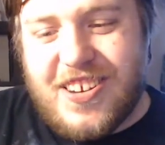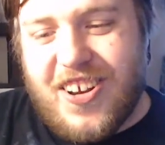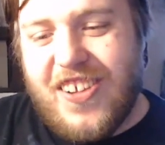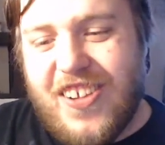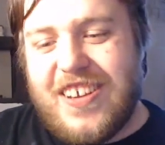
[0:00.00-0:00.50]

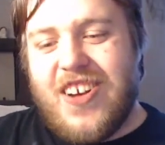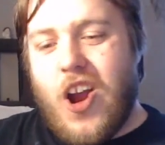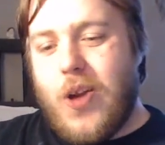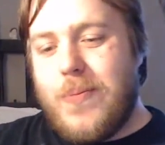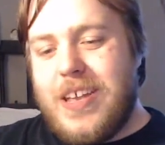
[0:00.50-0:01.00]
call it
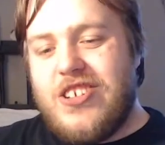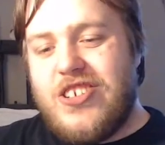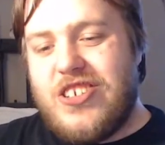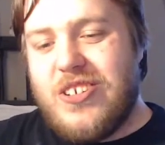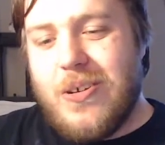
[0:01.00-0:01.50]

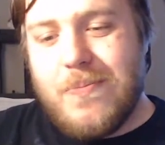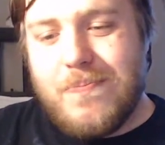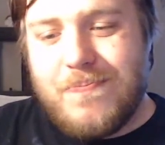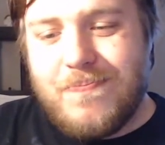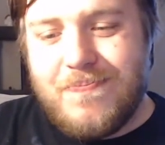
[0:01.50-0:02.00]
garbage
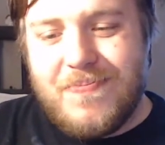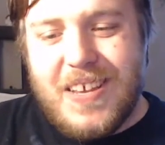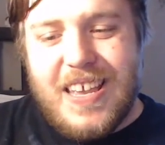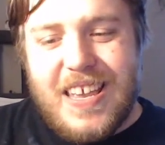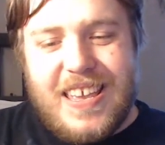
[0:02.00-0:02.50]

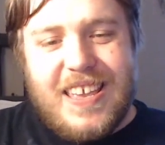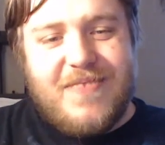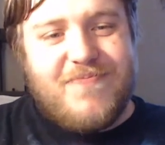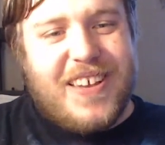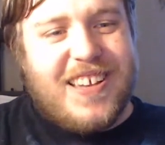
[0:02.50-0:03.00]

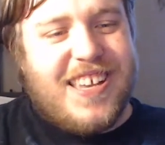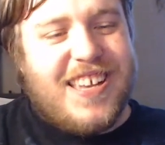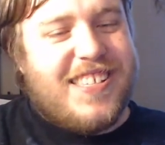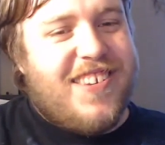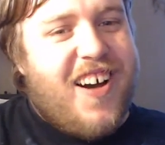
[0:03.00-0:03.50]
because
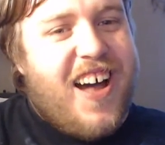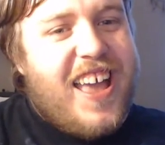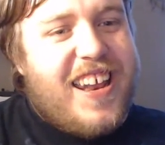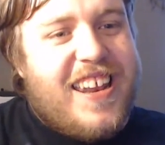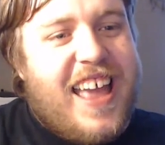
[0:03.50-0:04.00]
it's
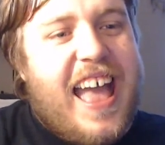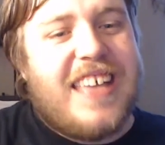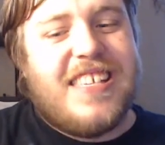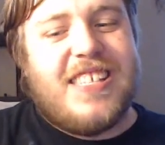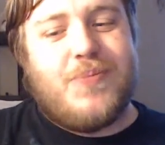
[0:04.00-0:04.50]
not. It
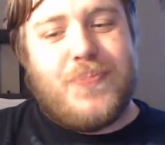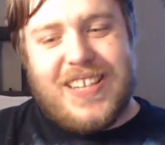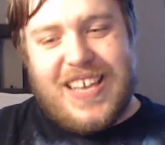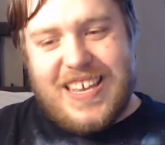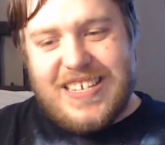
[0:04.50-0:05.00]
has its
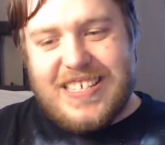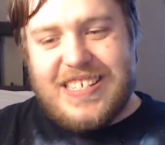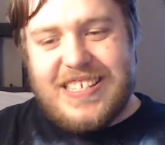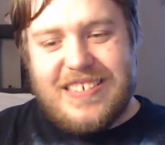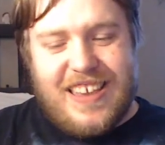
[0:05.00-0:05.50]

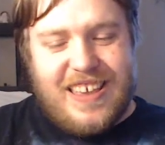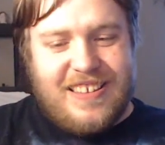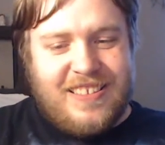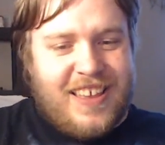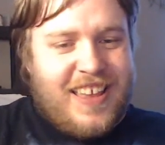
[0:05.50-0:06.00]
place like